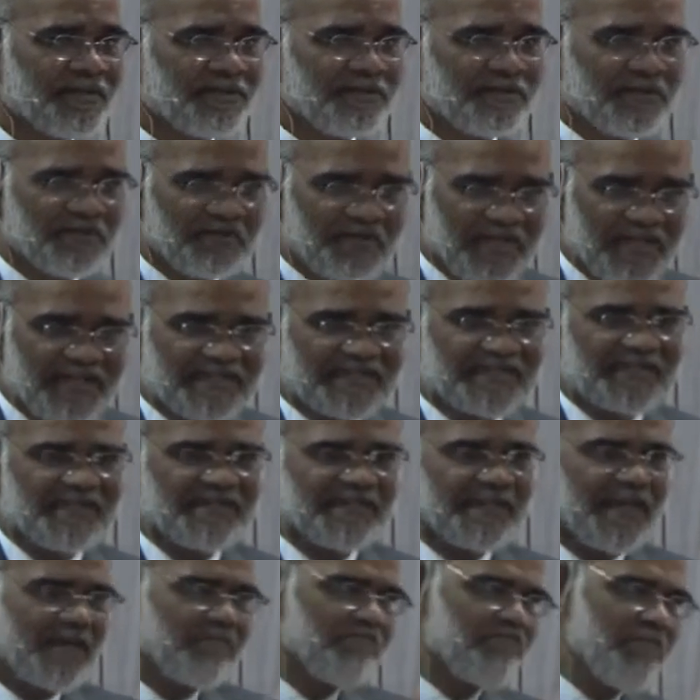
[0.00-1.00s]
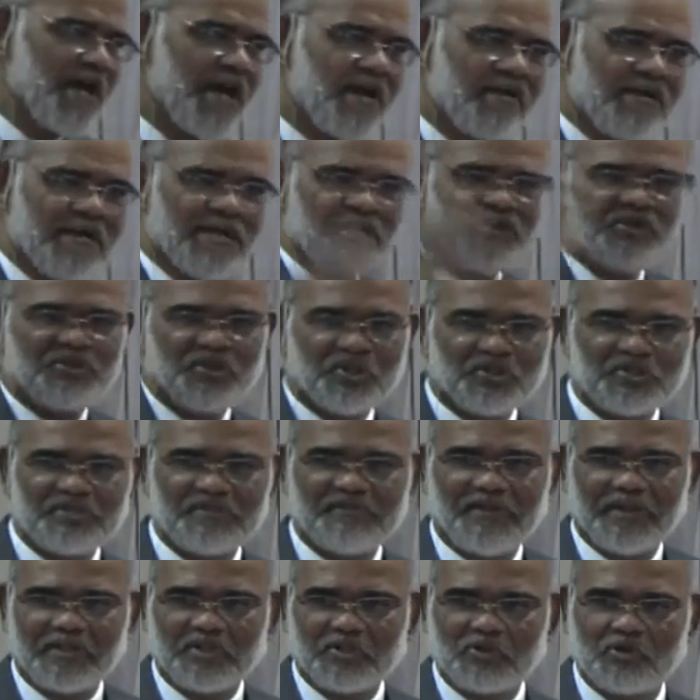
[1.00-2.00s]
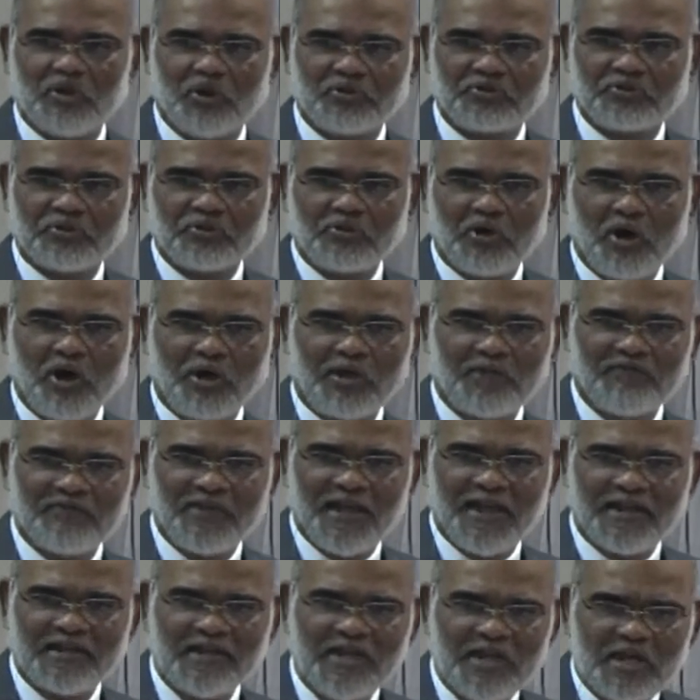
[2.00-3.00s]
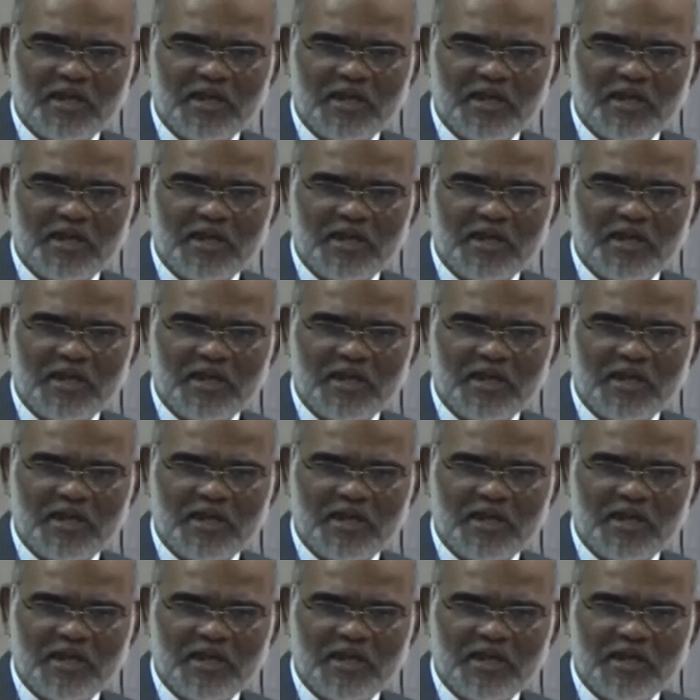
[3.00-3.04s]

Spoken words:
The reason that Mary and Joseph had to go through all of that